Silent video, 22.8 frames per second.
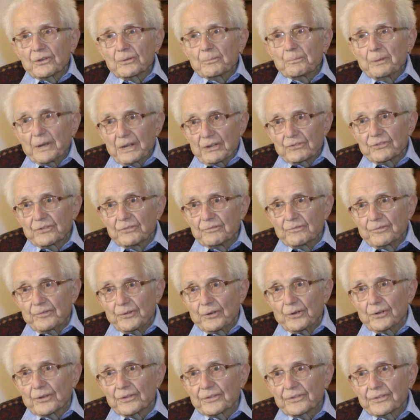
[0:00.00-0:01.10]
occupation
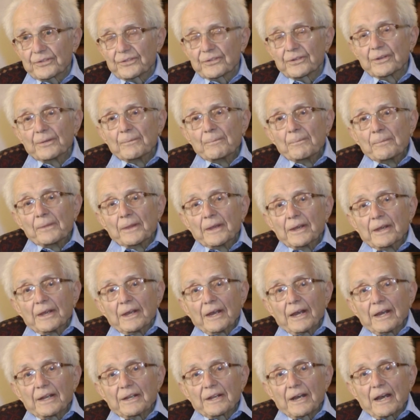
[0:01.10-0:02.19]
force,
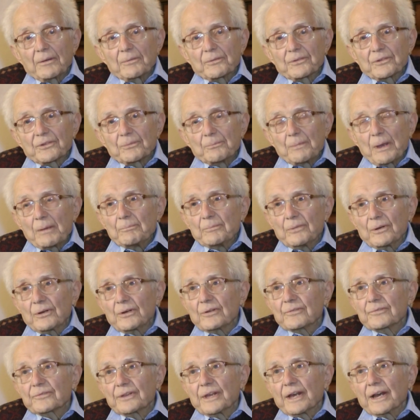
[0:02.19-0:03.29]
and I was a member
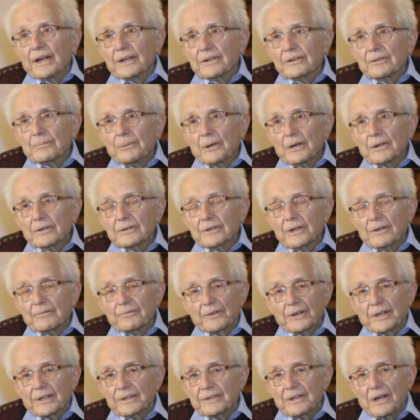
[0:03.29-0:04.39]
of that, about
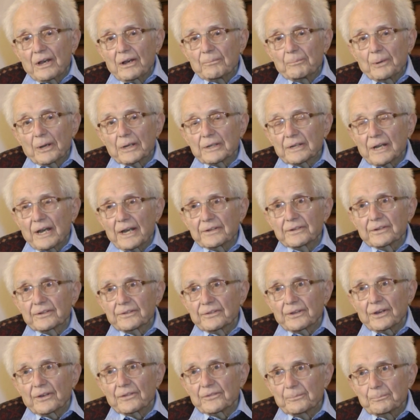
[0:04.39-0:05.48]

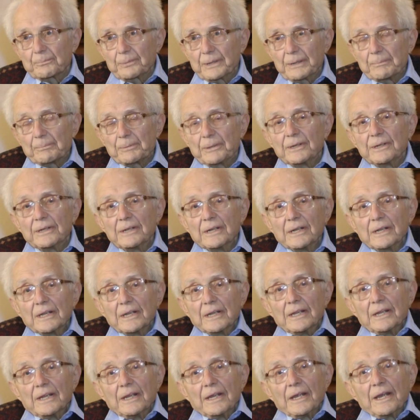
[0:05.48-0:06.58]
100,000 people.
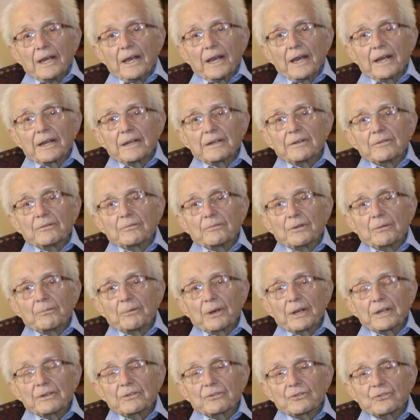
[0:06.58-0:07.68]
And we
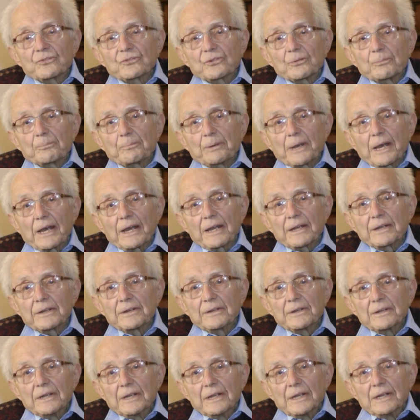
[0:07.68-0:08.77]
went to
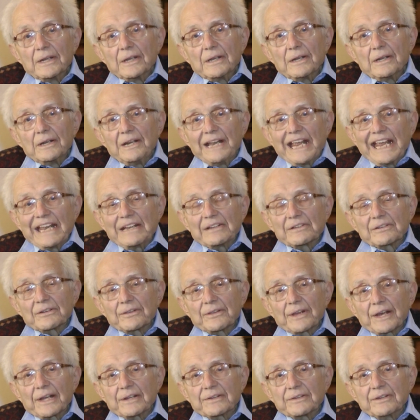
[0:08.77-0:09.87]
Japan
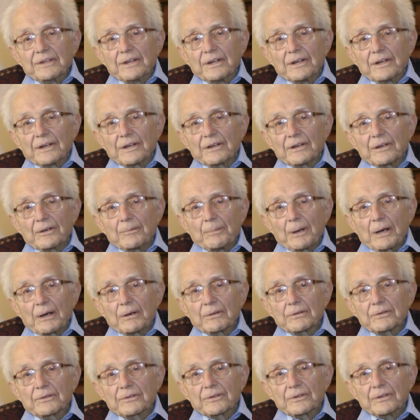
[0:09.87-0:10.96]
later that year,
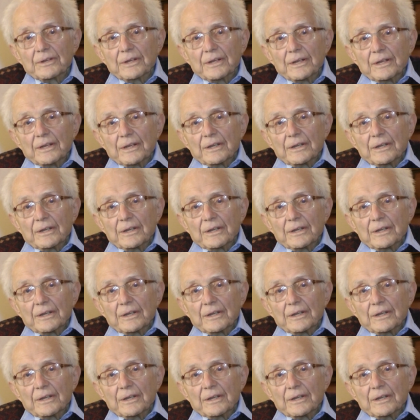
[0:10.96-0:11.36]
about